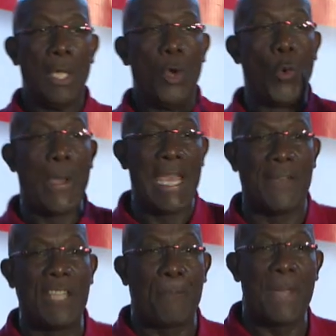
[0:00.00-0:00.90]
We of
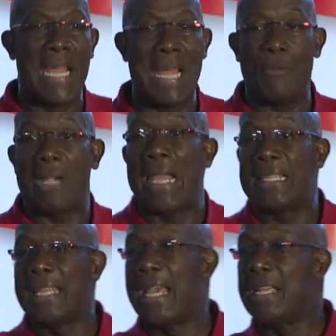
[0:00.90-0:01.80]
the PNM right
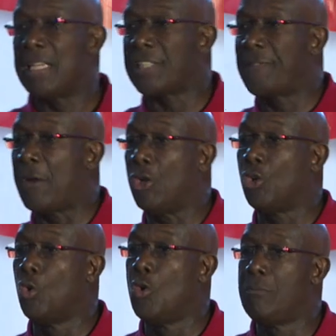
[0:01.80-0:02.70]
here in this very
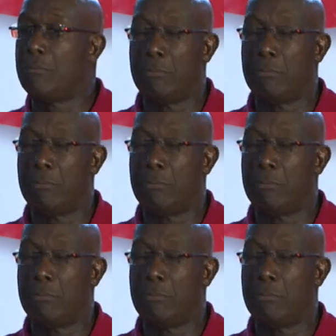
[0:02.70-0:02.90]
room,